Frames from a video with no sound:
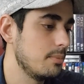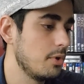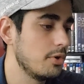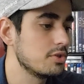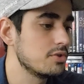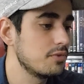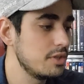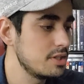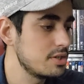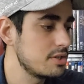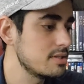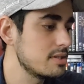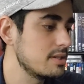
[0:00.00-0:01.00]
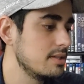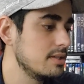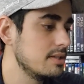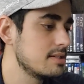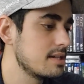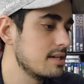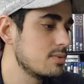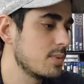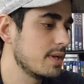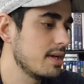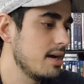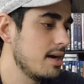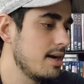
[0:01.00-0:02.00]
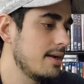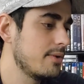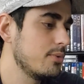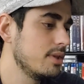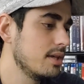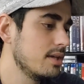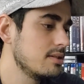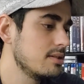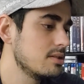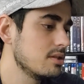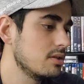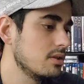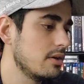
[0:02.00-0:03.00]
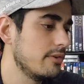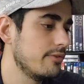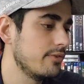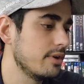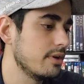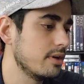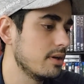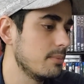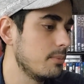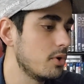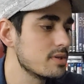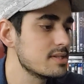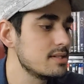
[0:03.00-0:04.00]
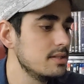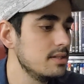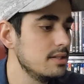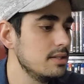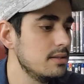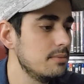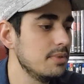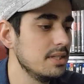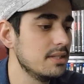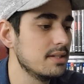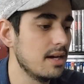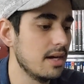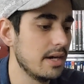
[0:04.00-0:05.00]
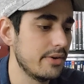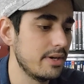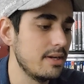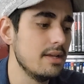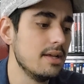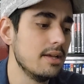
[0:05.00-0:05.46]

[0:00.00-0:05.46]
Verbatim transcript: bonus features in this case we got redemption of uh, Mord-Sith meet Cara